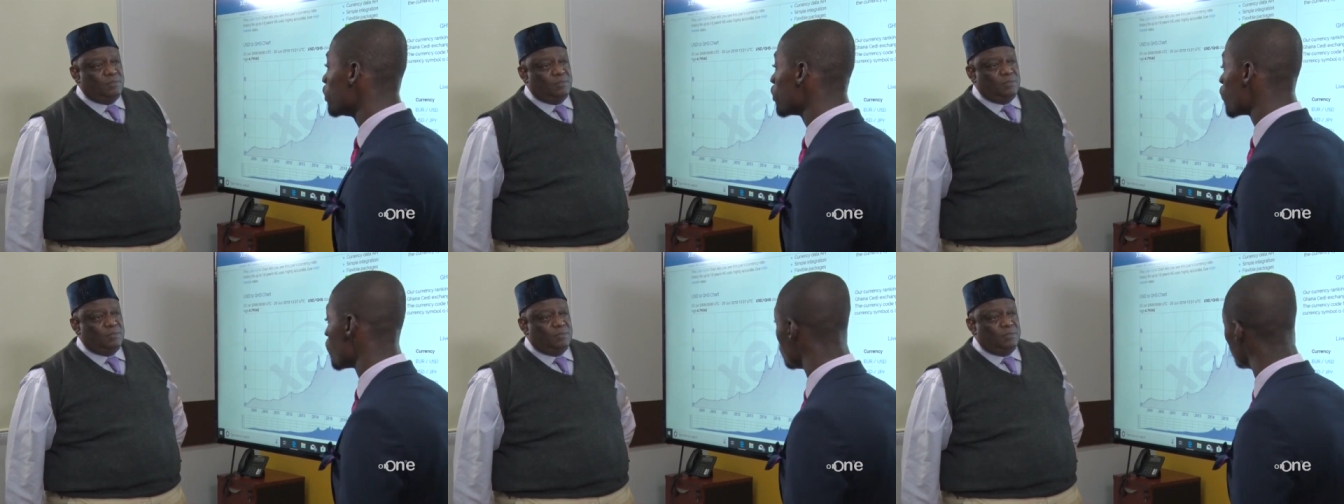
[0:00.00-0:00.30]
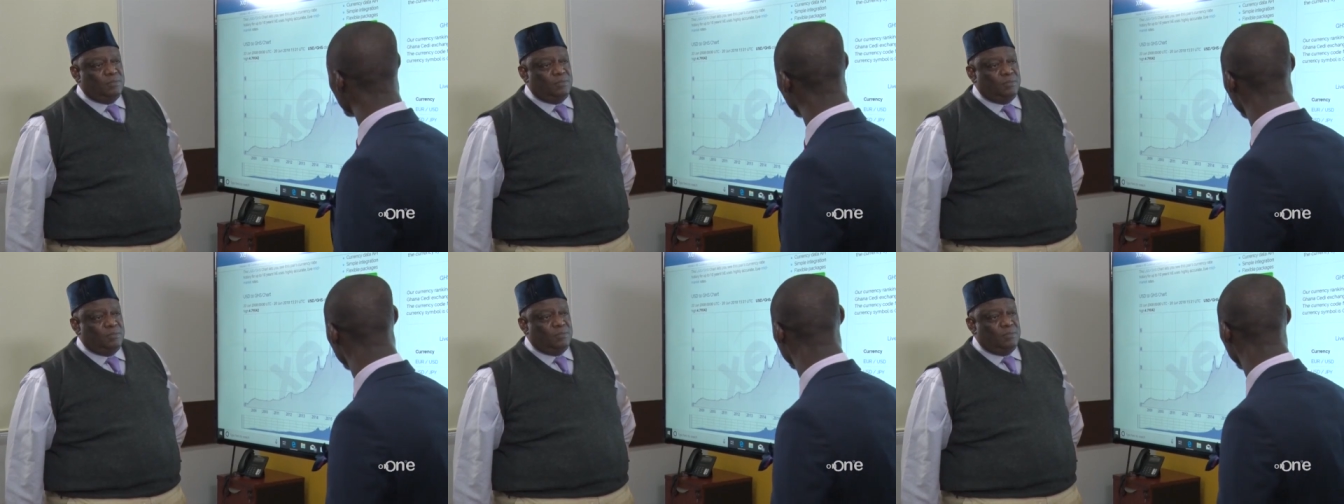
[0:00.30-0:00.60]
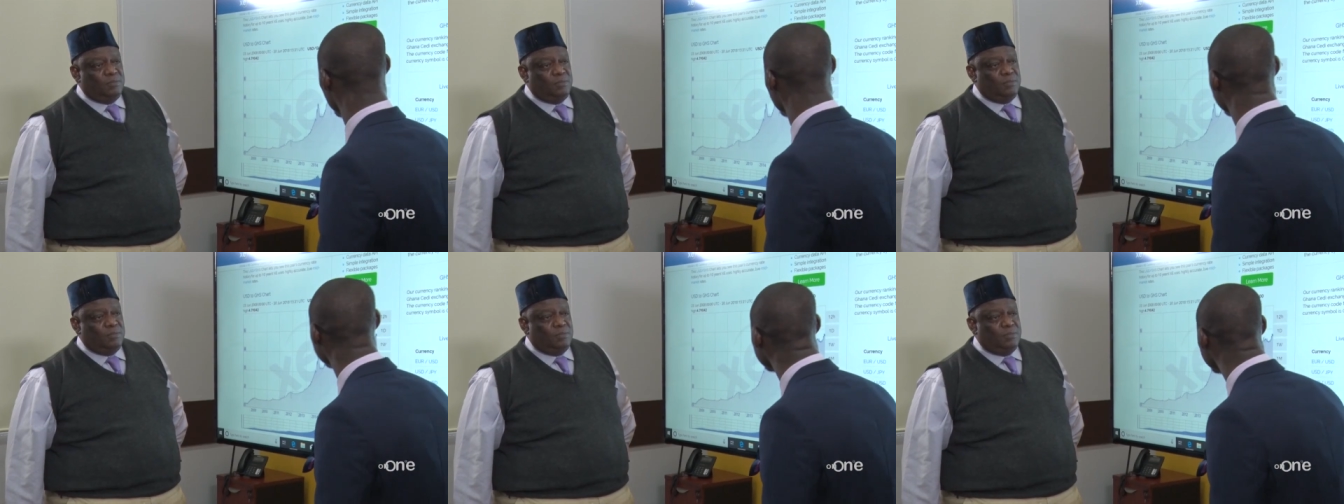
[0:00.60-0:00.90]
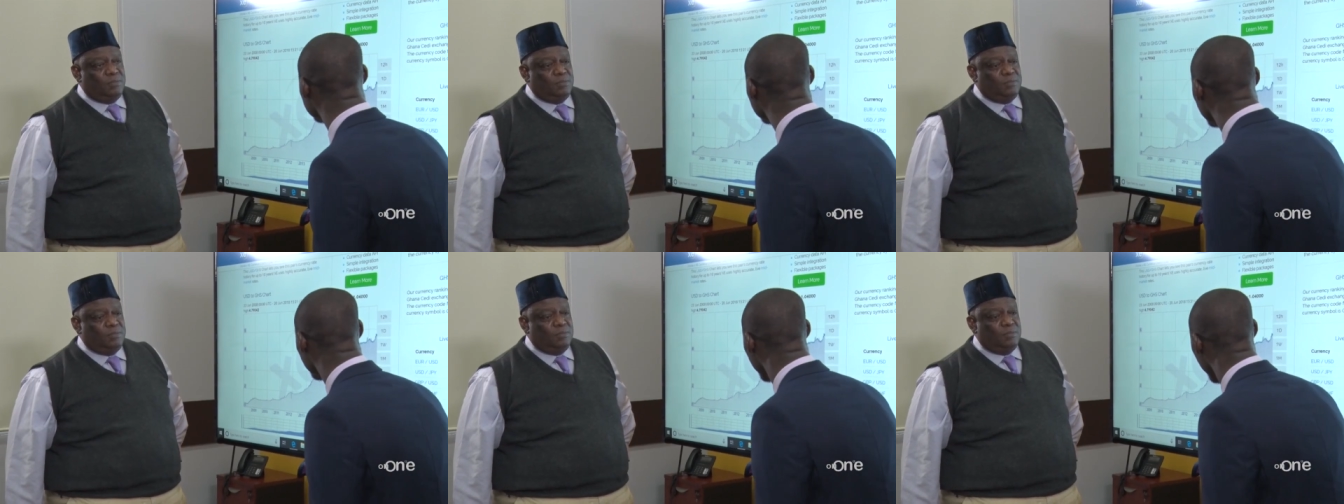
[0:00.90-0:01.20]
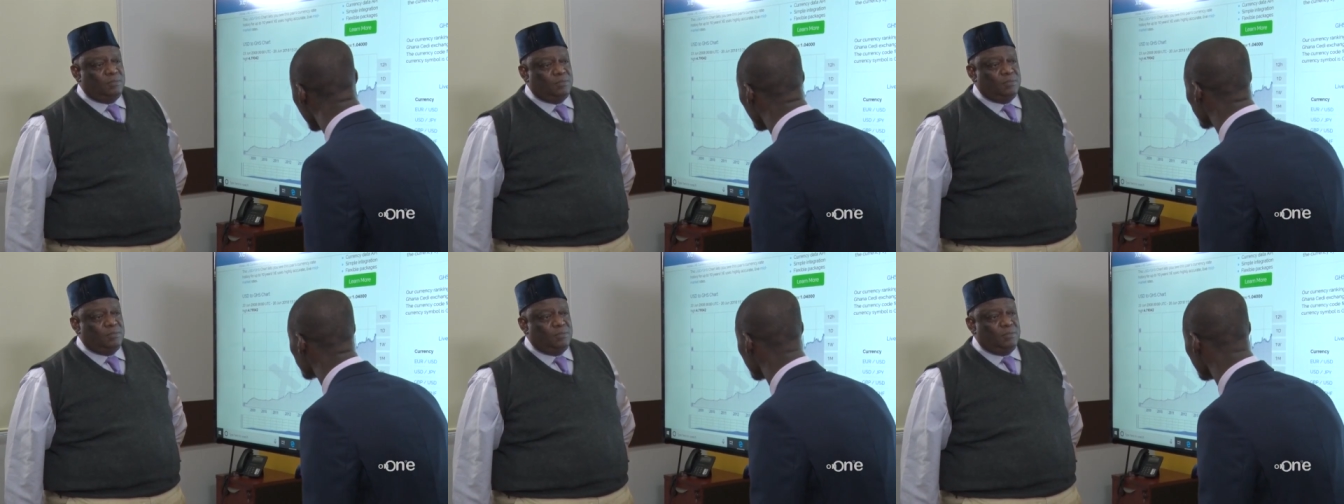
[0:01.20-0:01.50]
creation of employment
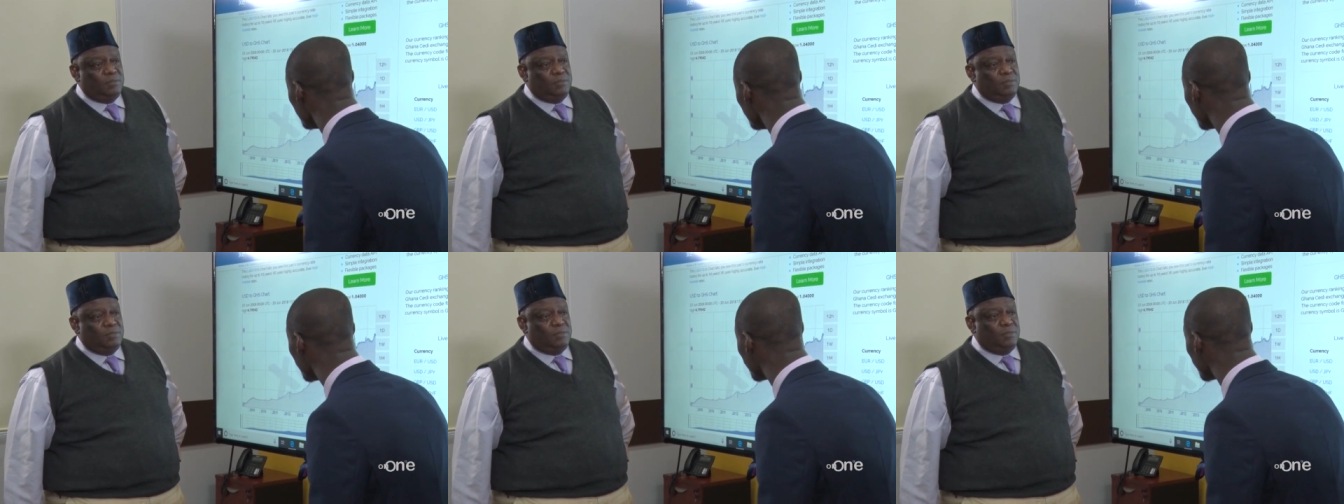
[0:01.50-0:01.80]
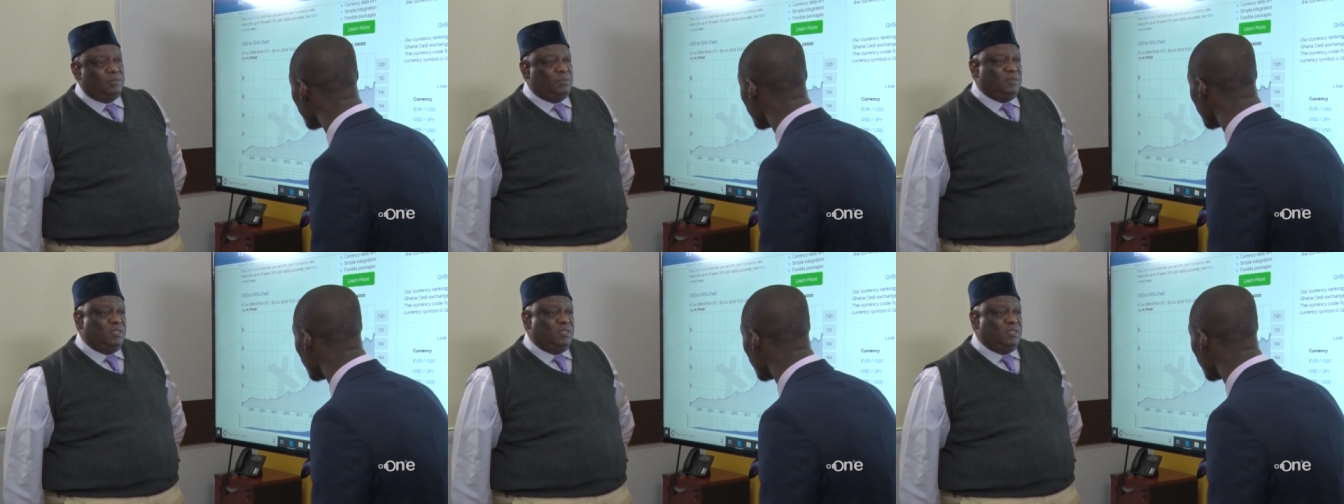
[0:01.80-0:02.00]
among the youth.